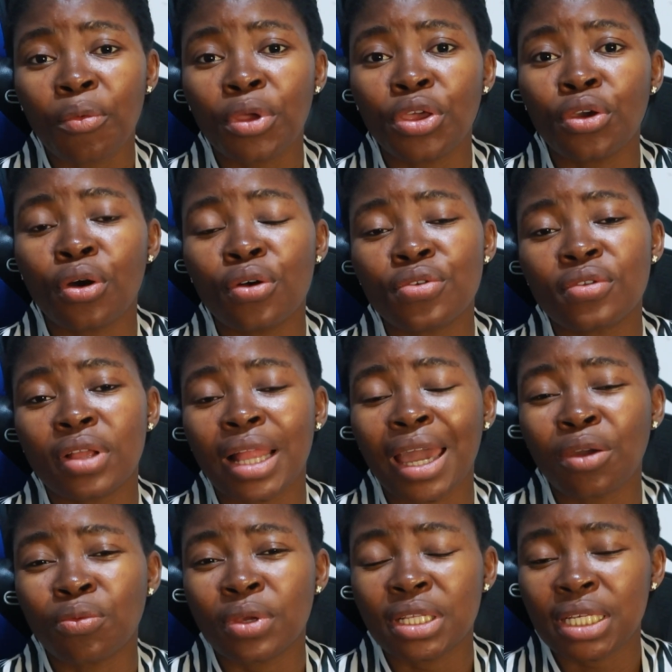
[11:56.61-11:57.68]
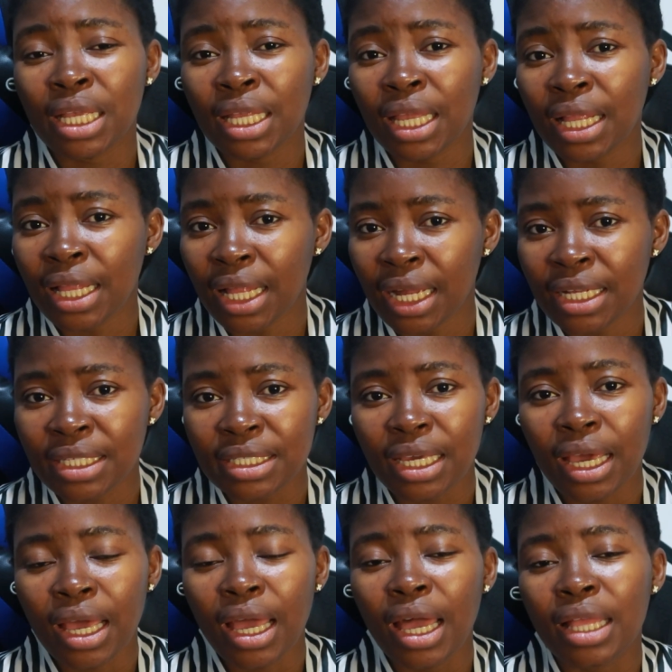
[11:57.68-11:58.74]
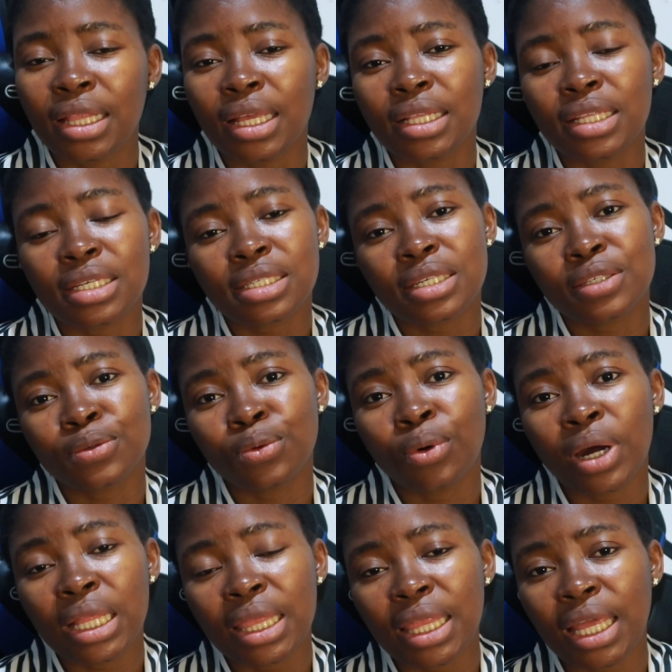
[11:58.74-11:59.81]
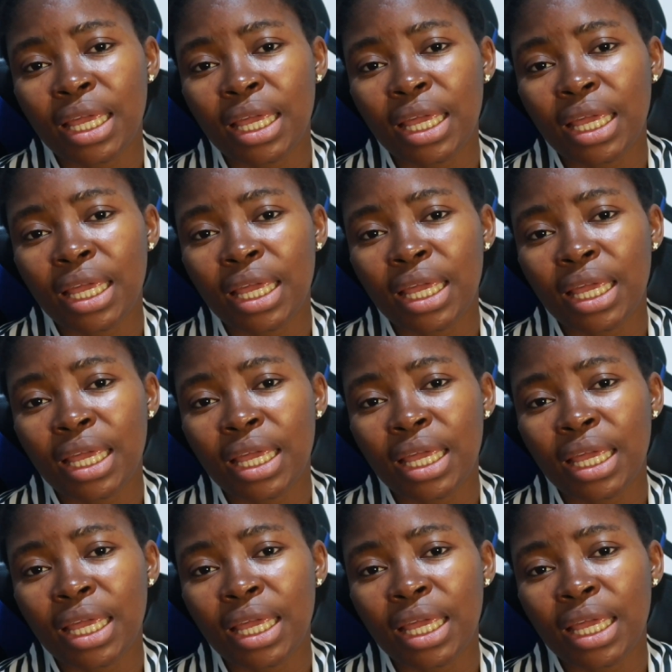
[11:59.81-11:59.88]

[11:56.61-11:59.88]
way you also like retaining length. I think this is one